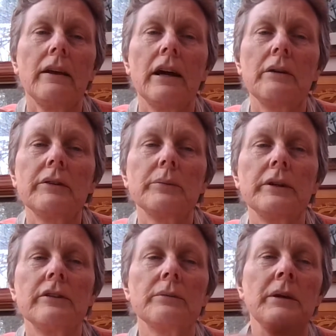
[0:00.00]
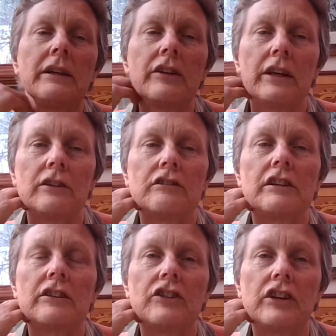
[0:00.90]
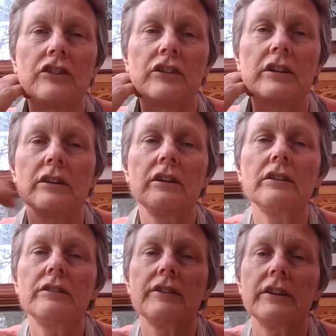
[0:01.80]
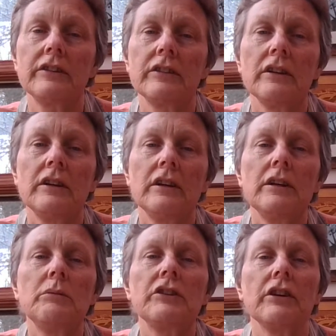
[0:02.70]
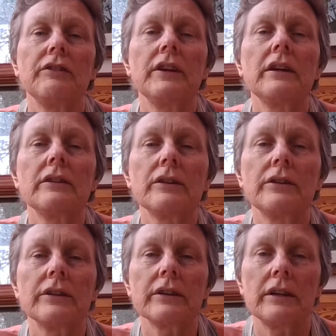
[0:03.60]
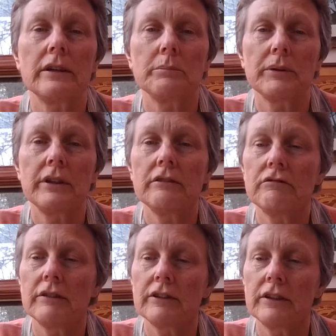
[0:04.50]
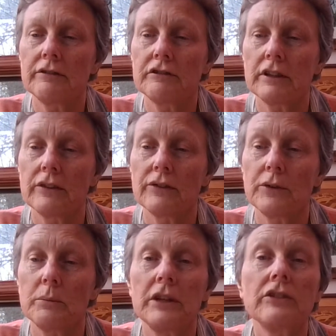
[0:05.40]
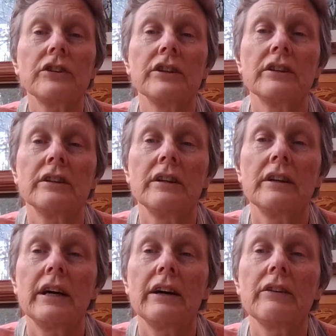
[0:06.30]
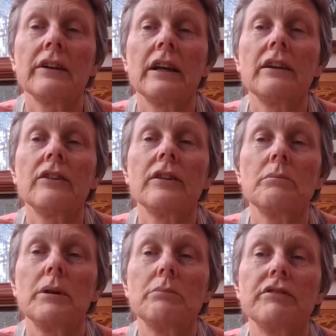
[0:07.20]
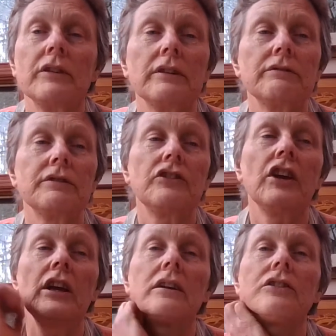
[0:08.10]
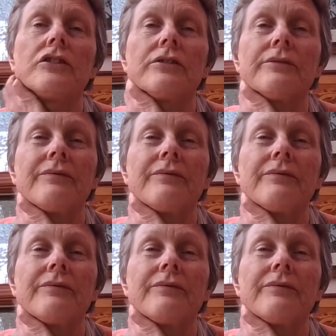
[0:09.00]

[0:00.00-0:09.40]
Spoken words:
How is one to maintain orientation in a universe in which everything is caught up in the river of transformation? How can anything be preserved from change?